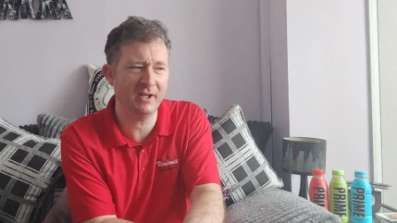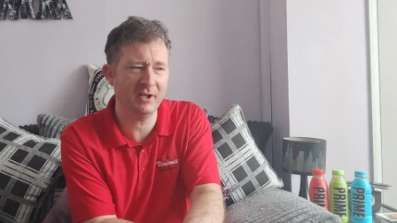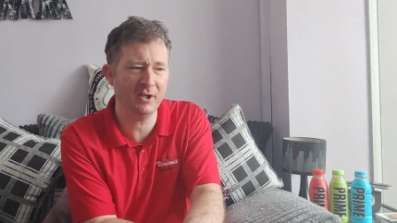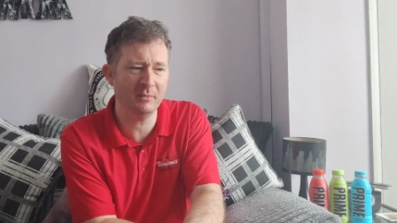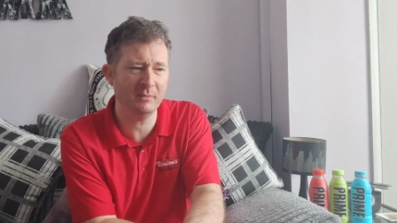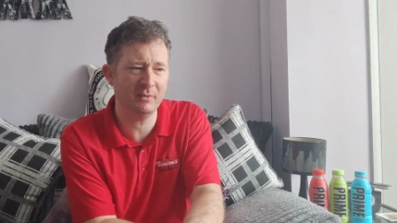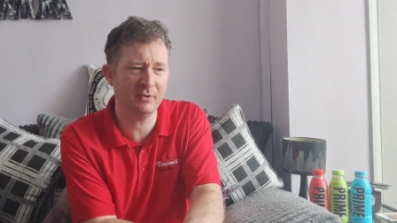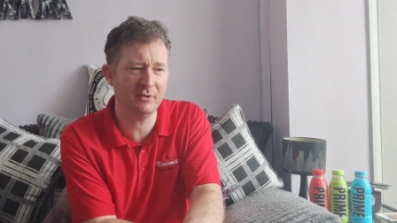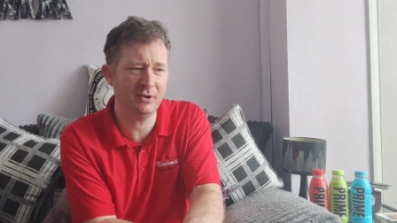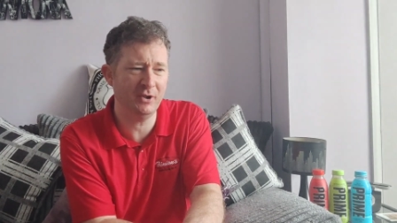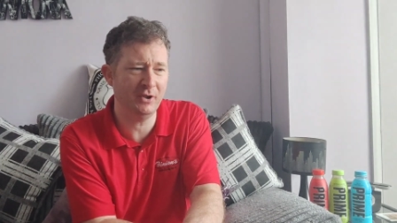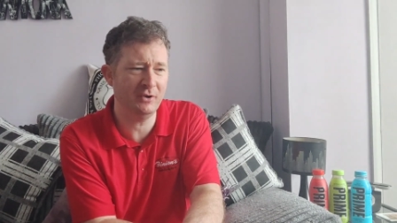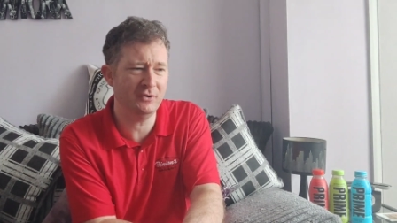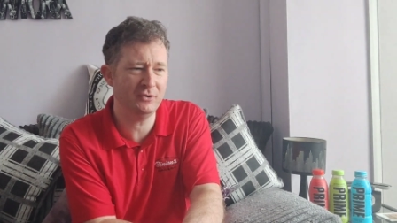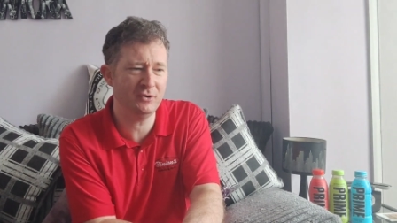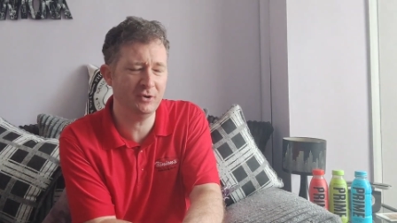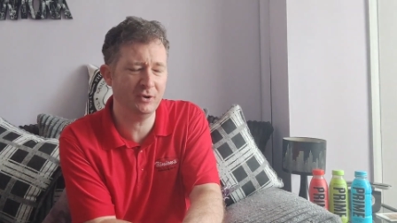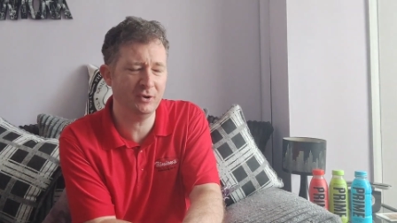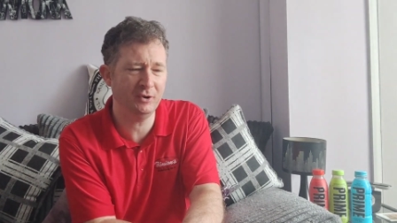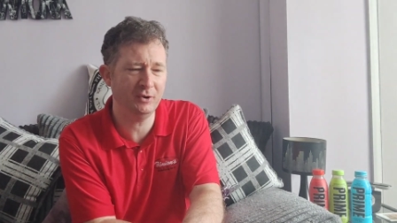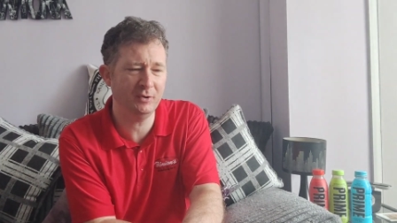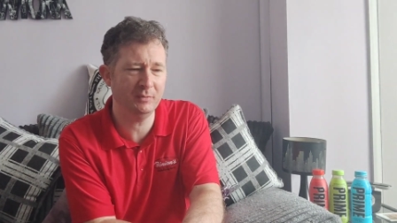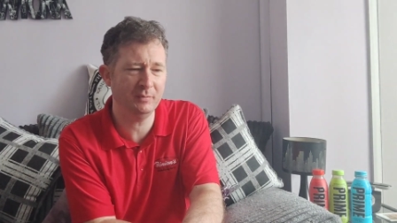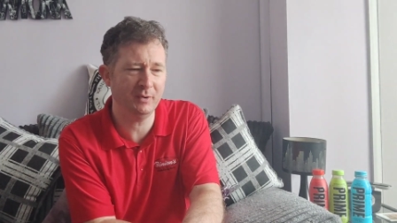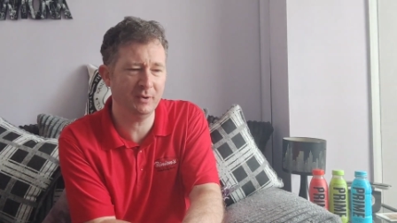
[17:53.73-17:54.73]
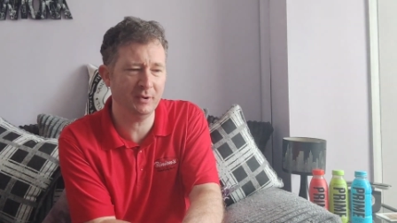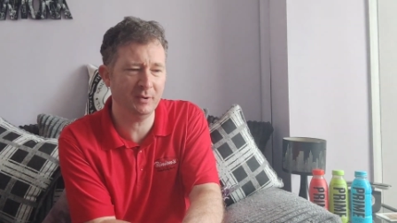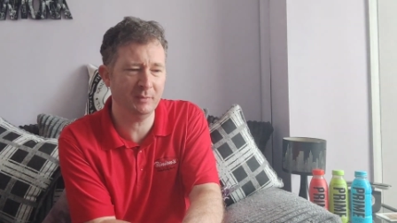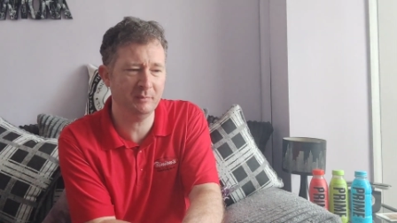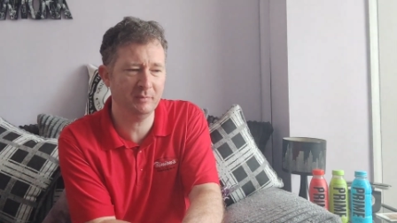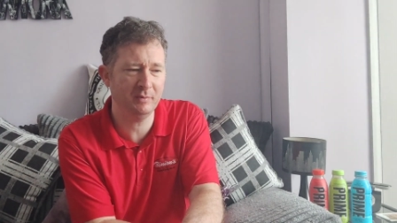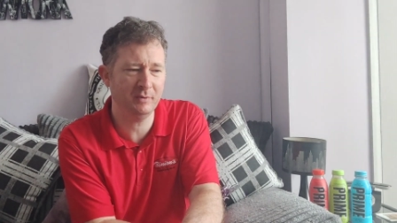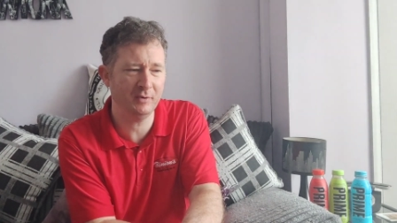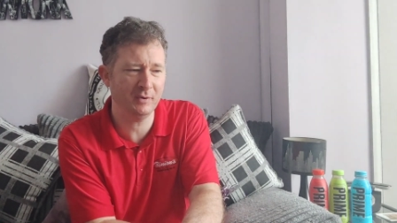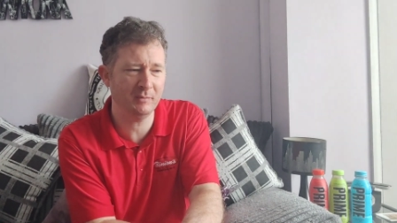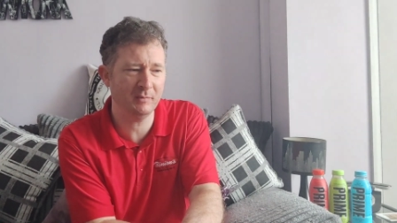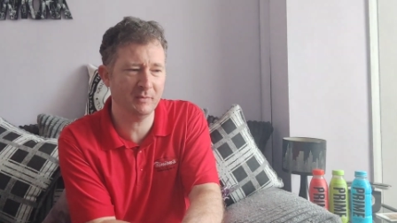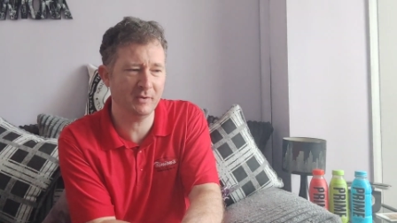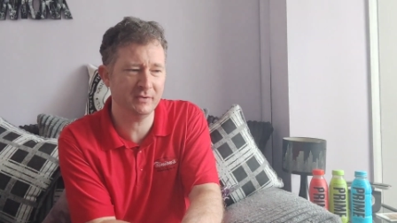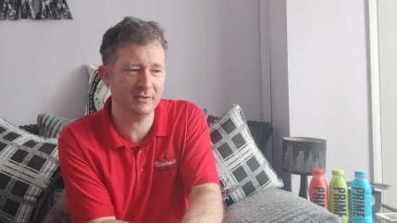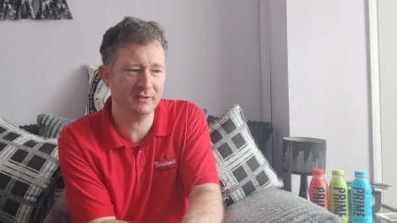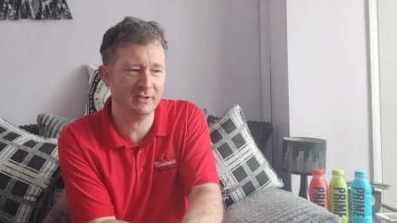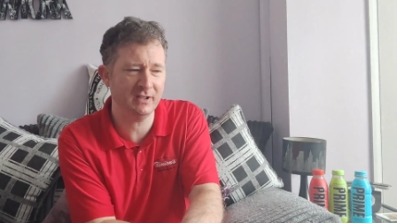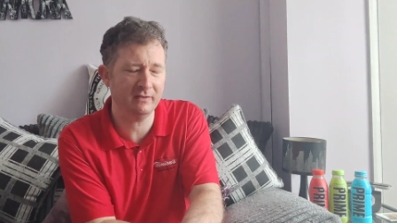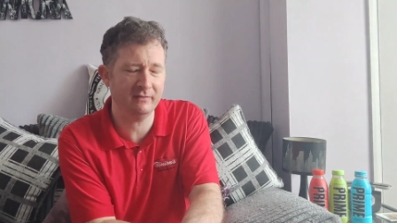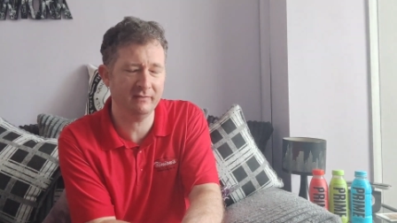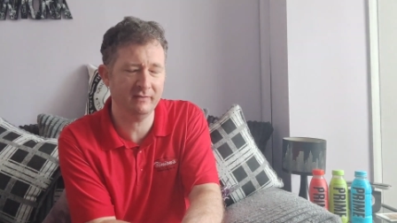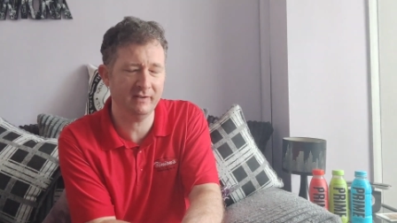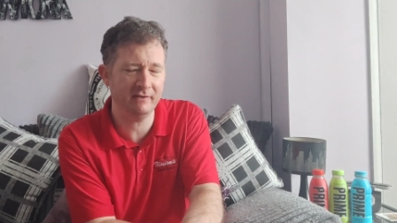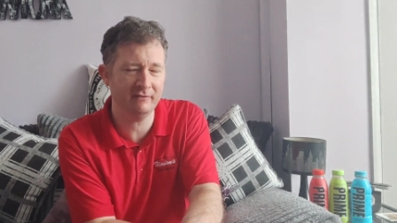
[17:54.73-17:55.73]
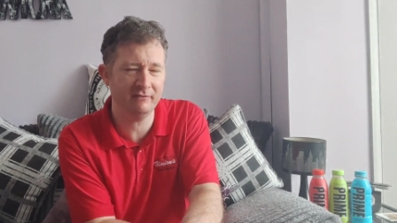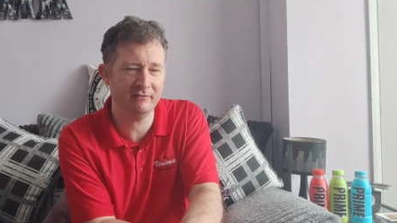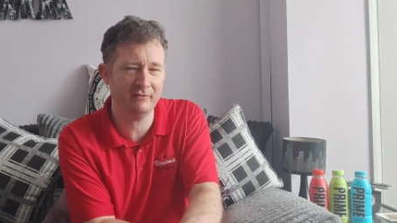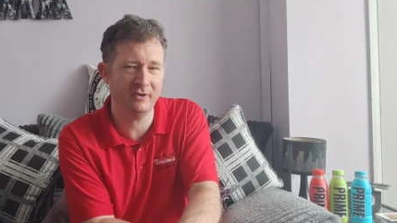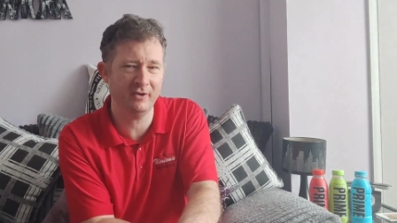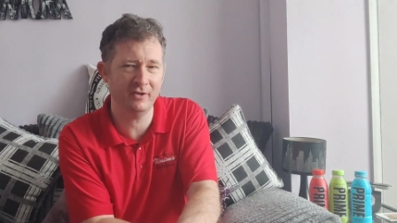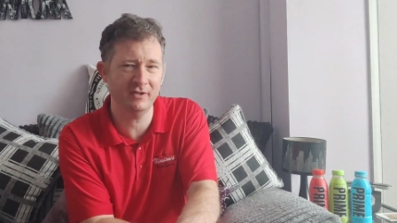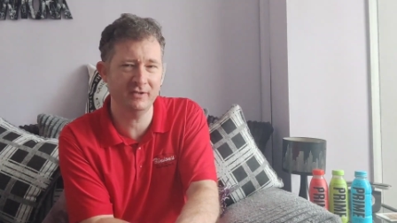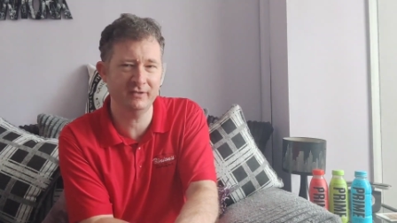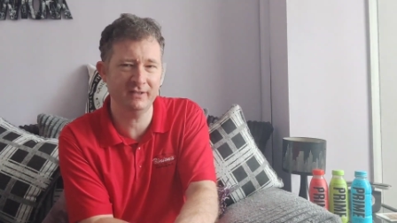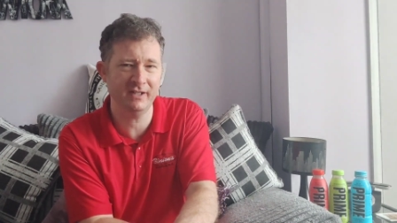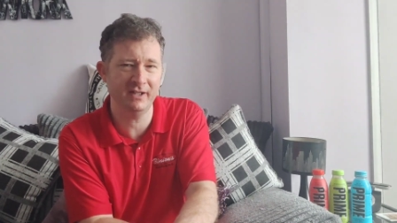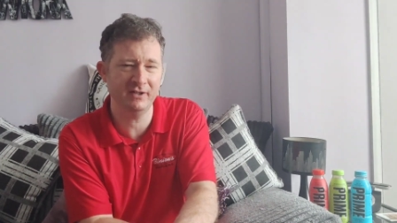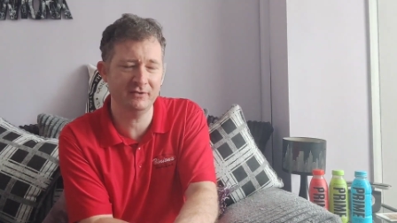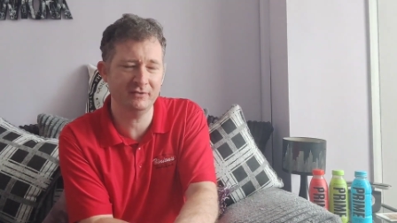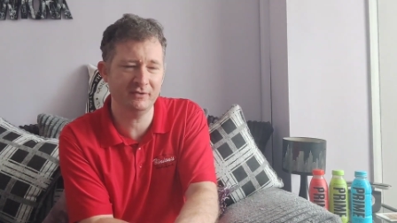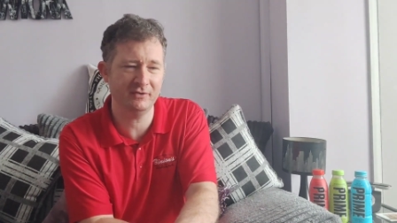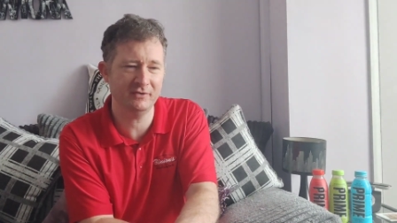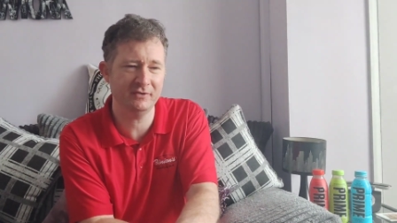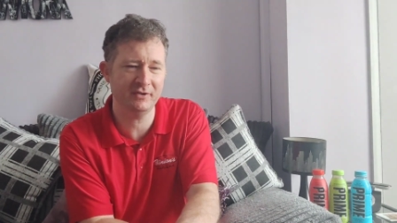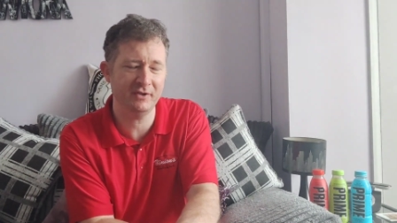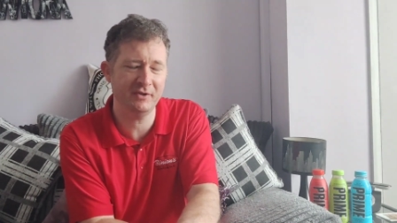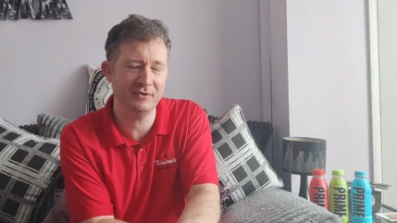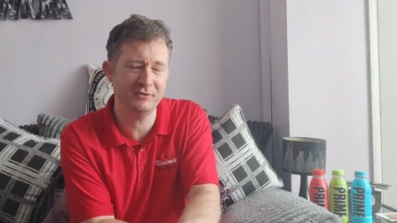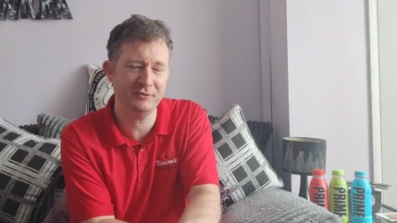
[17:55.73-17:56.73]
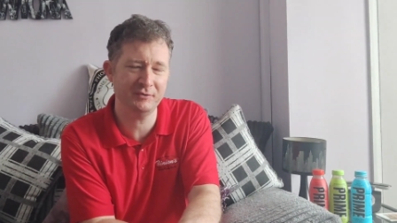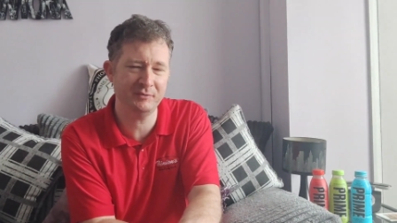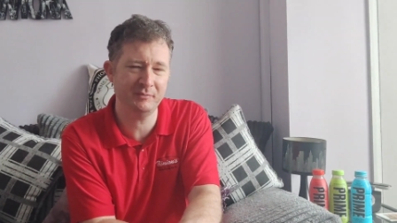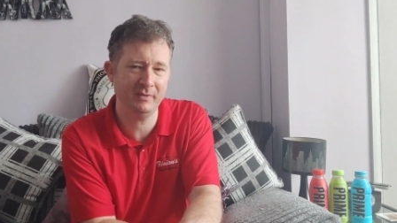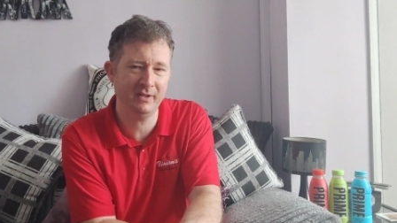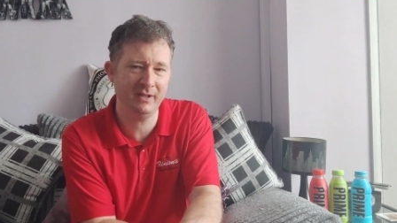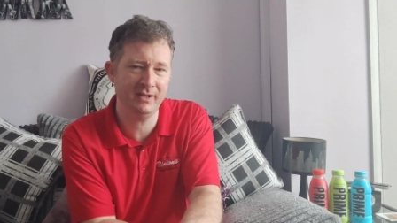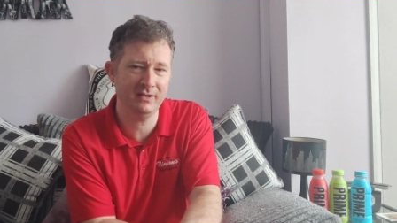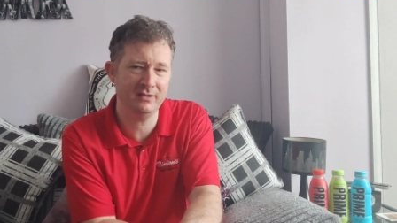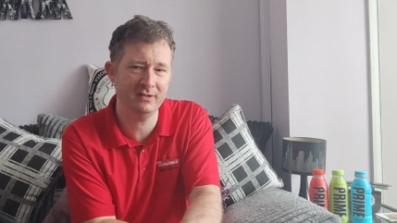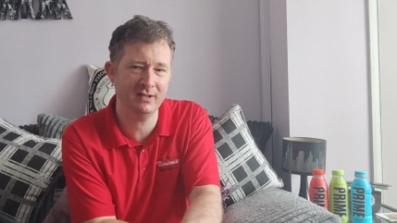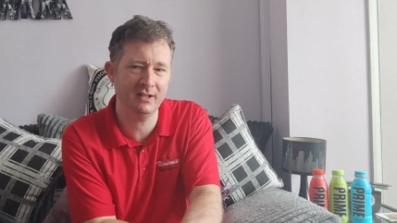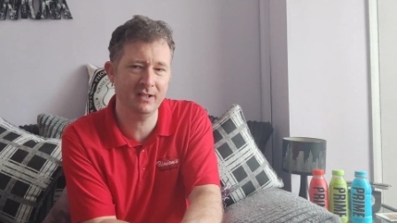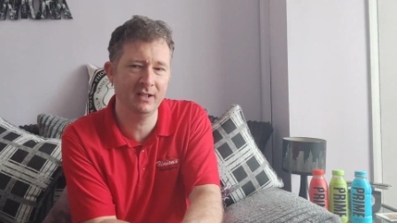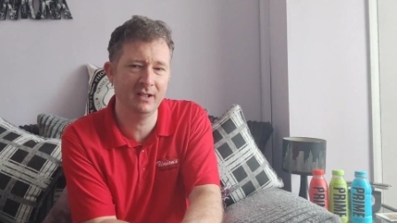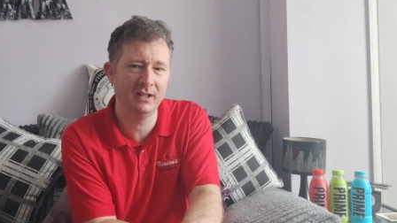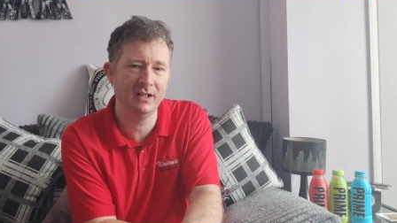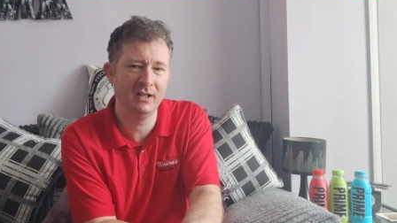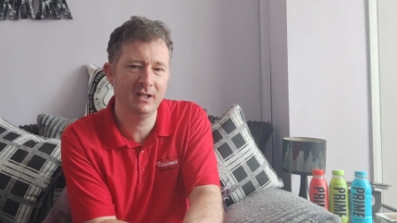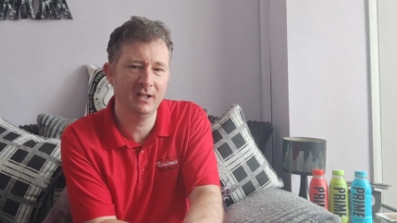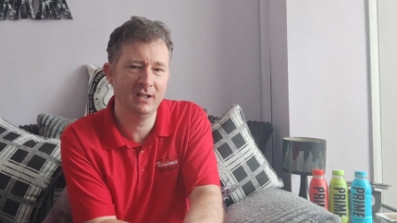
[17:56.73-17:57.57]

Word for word: and I'm on YouTube and I plug myself left, right and centre on social media.